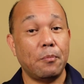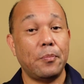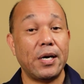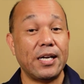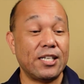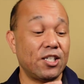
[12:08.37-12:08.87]

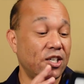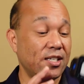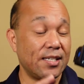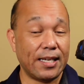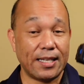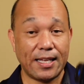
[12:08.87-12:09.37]
but
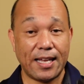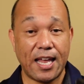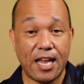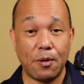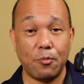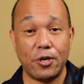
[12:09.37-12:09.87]
just like the
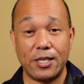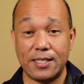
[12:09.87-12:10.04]
camera